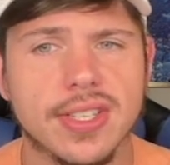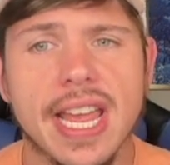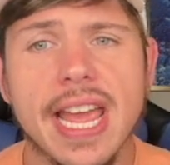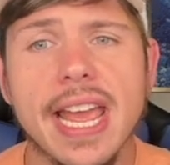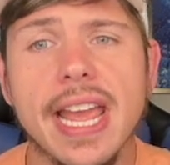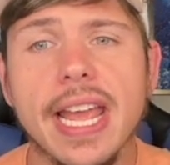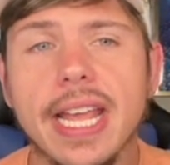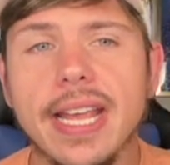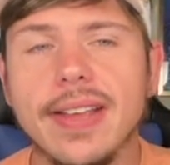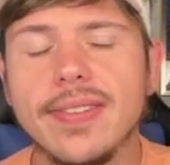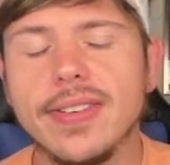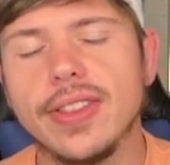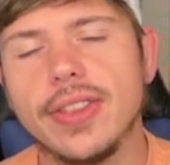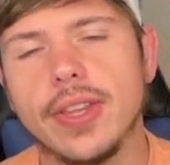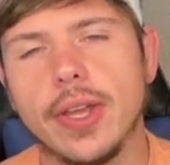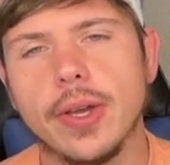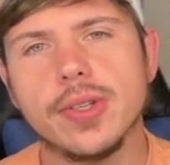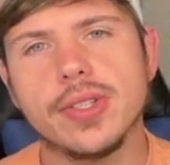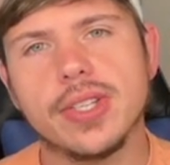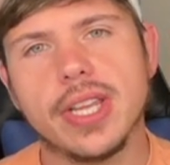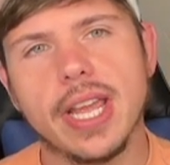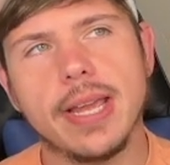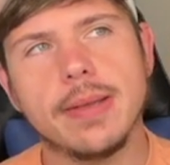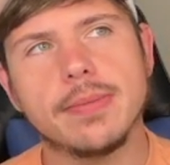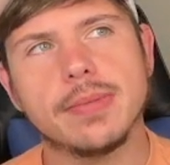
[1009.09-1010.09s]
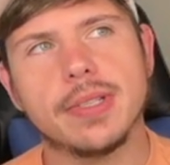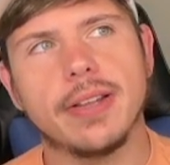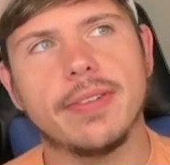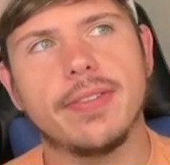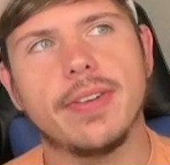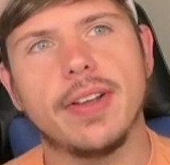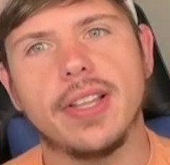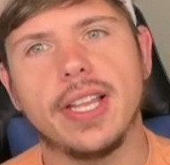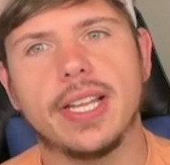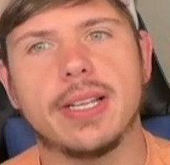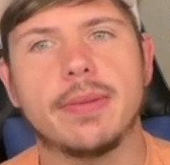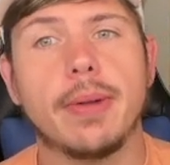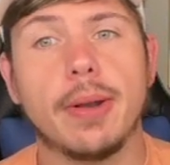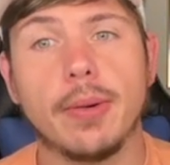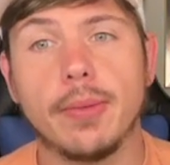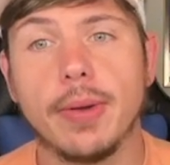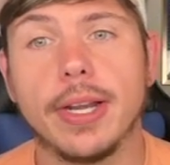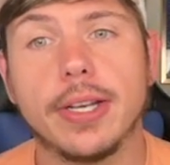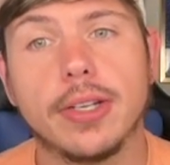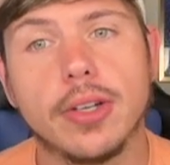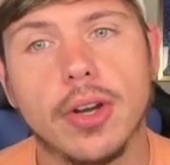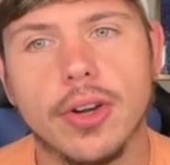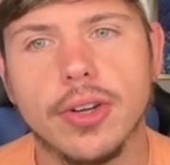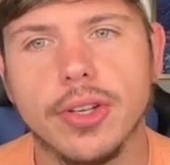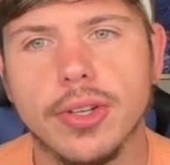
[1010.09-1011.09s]
Even those games, I felt like my red
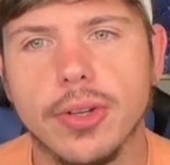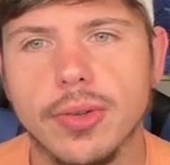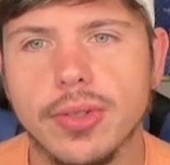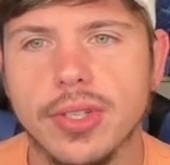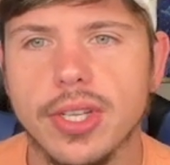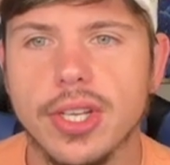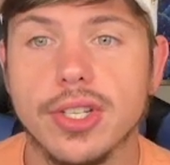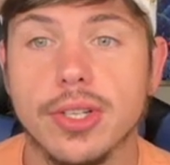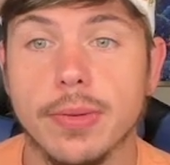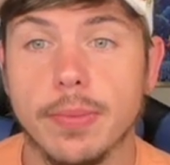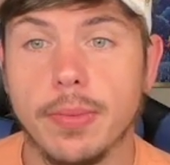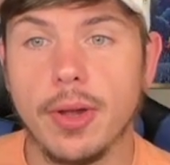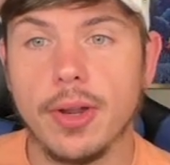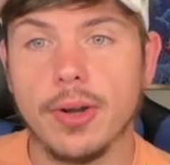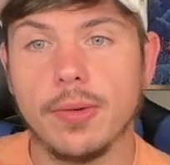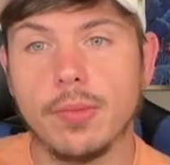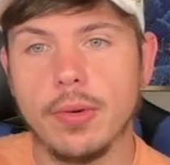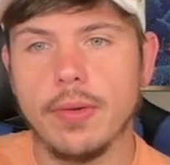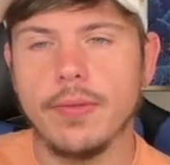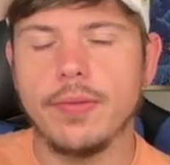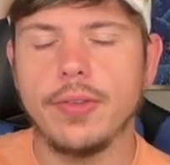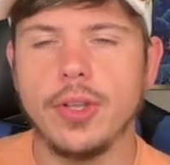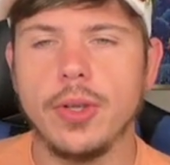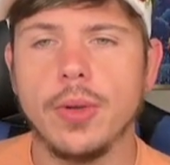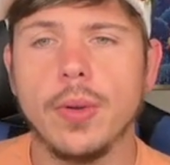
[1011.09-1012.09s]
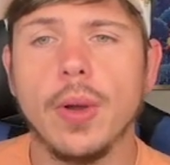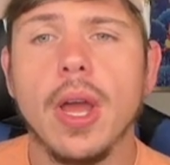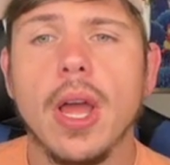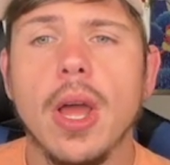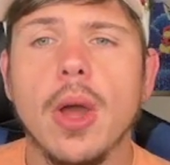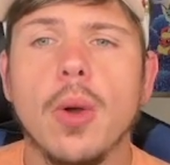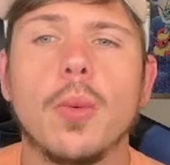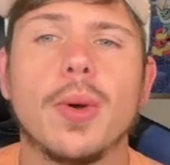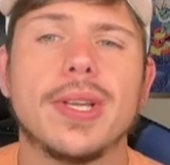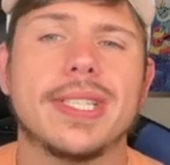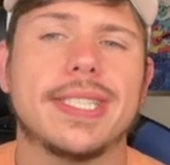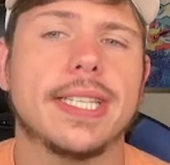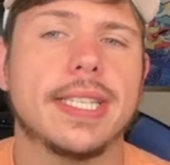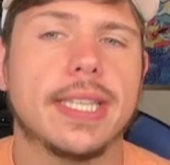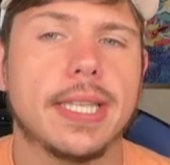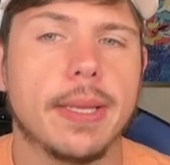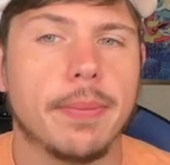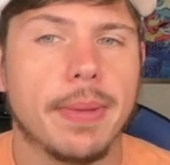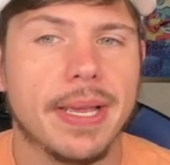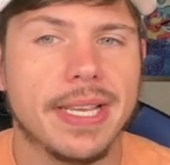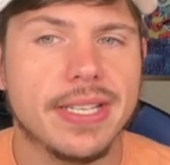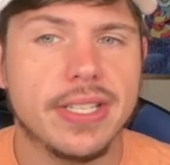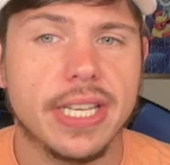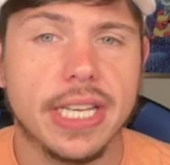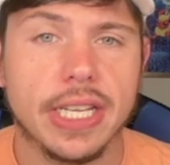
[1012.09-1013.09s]
card usage upon review wasn't the
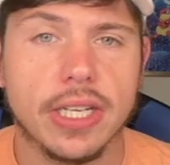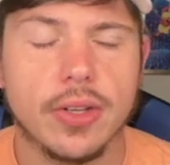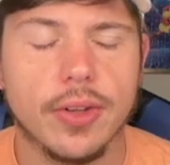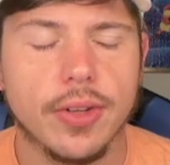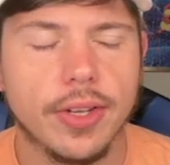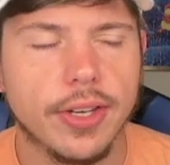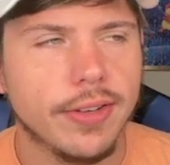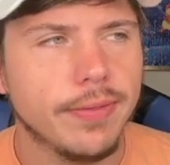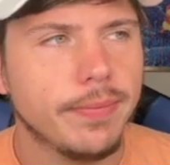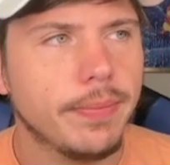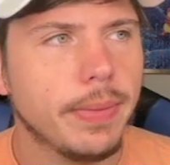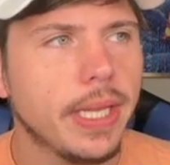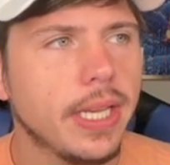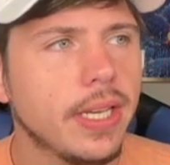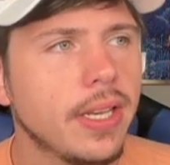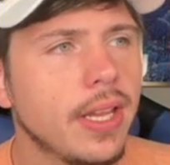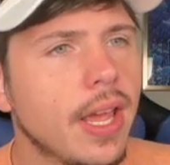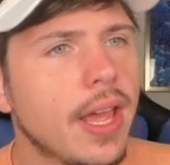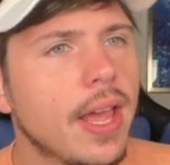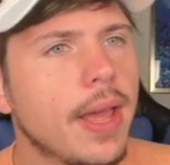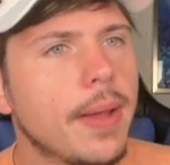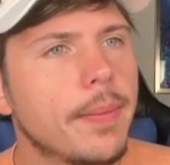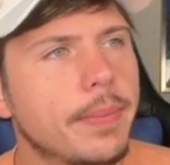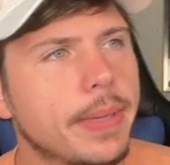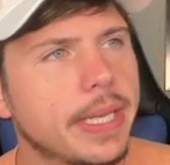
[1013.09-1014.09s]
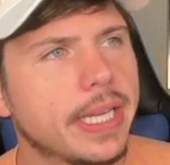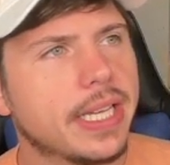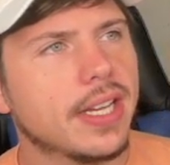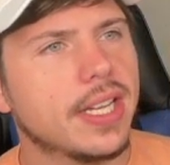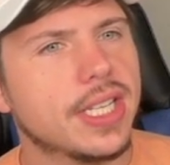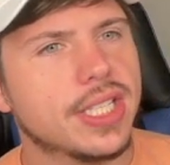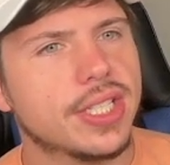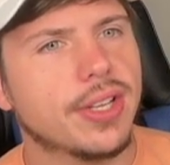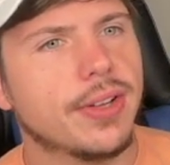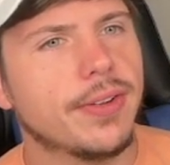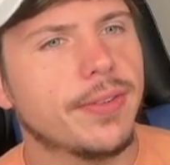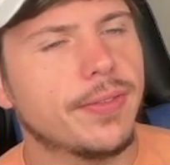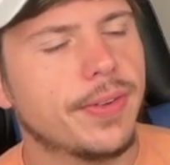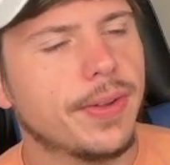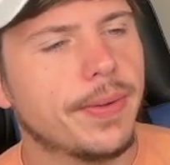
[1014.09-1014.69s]
best it could have been because of